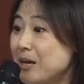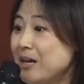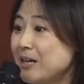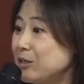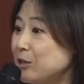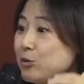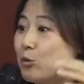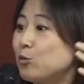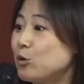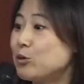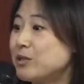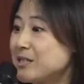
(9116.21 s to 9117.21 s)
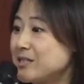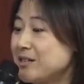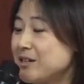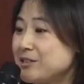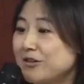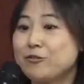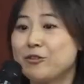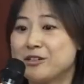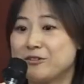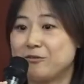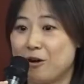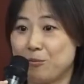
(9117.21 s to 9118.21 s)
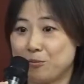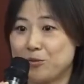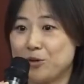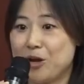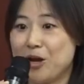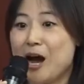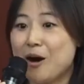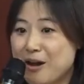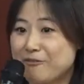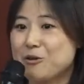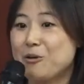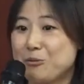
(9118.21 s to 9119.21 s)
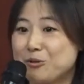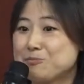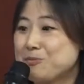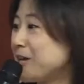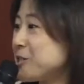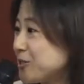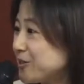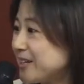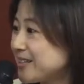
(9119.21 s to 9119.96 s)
you know, the world is different from how everyone would picture it.